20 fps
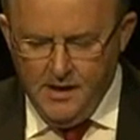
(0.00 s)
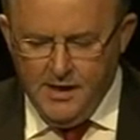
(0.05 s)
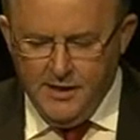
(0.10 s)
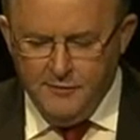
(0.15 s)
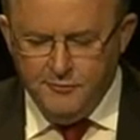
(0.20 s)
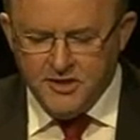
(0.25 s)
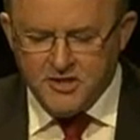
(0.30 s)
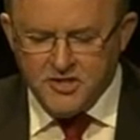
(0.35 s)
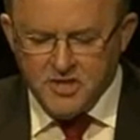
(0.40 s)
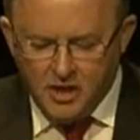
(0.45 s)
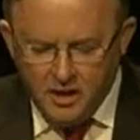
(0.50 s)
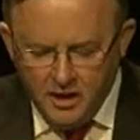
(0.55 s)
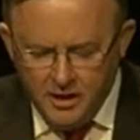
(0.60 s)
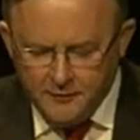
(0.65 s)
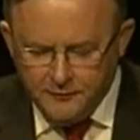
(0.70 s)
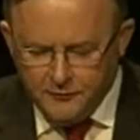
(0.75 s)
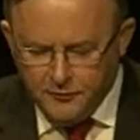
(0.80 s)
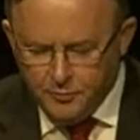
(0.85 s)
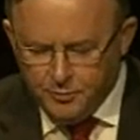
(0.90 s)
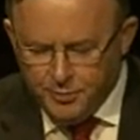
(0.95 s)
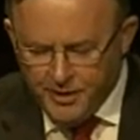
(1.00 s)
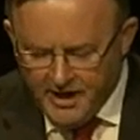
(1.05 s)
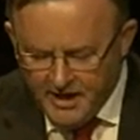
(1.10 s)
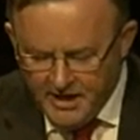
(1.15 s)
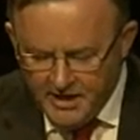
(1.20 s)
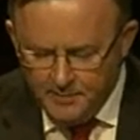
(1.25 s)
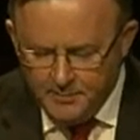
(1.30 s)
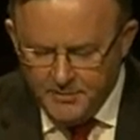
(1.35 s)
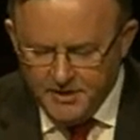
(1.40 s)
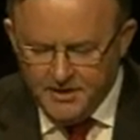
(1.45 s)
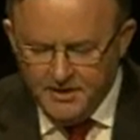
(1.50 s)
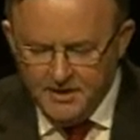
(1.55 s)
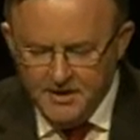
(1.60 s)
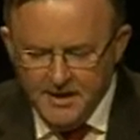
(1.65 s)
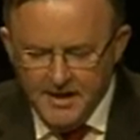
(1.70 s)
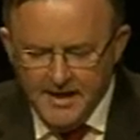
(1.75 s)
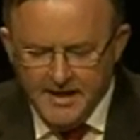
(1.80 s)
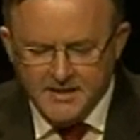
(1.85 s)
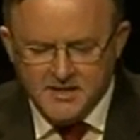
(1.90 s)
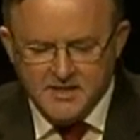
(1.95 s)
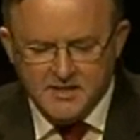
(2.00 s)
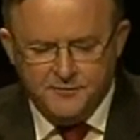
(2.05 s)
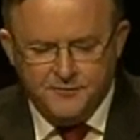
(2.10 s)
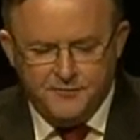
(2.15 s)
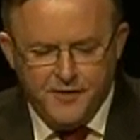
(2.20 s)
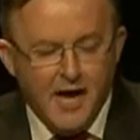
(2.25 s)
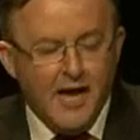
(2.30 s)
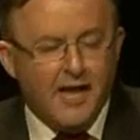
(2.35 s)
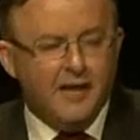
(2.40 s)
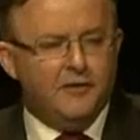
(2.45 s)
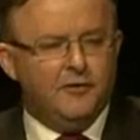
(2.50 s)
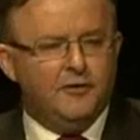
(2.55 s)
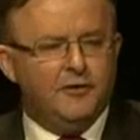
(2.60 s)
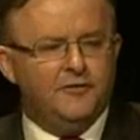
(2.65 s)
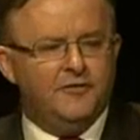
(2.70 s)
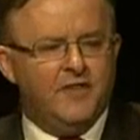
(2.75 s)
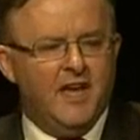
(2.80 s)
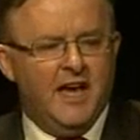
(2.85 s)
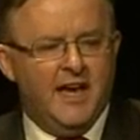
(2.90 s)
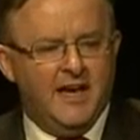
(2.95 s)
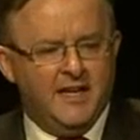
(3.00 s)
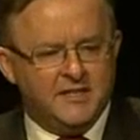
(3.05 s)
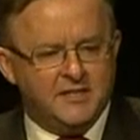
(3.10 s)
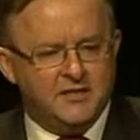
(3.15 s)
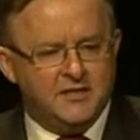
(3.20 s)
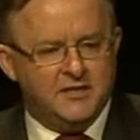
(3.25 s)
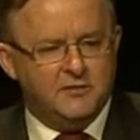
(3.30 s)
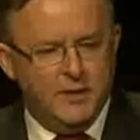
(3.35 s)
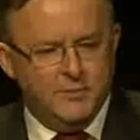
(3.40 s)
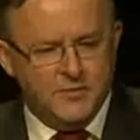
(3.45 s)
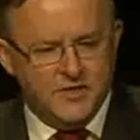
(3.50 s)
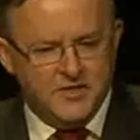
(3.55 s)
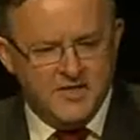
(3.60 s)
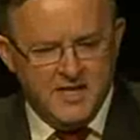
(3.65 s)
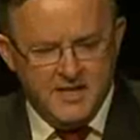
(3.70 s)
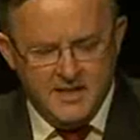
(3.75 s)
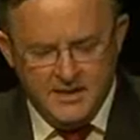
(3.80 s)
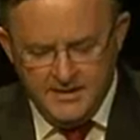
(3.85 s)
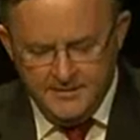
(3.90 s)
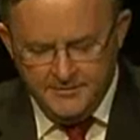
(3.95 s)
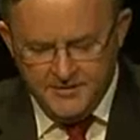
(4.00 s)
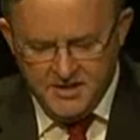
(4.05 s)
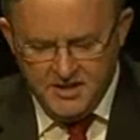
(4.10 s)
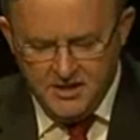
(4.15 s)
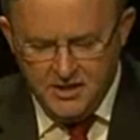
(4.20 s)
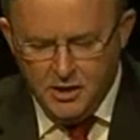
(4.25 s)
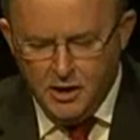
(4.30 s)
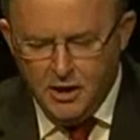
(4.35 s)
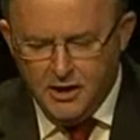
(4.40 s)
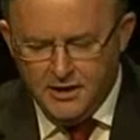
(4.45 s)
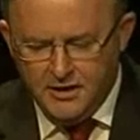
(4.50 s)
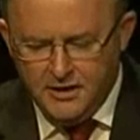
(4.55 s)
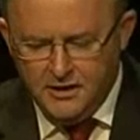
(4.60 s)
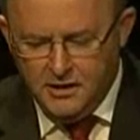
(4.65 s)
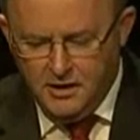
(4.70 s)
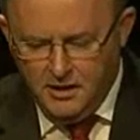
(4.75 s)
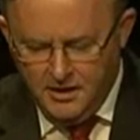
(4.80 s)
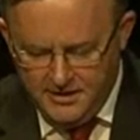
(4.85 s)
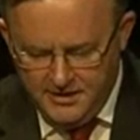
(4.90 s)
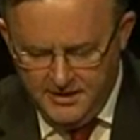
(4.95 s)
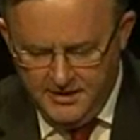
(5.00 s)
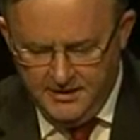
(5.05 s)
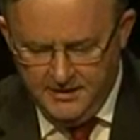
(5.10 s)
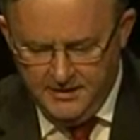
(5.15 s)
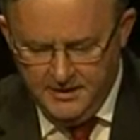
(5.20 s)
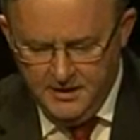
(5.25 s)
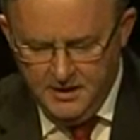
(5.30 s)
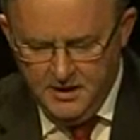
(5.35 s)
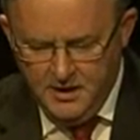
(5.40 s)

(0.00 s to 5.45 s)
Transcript: He retired from Parliament as the father of the House of Representatives in 1990,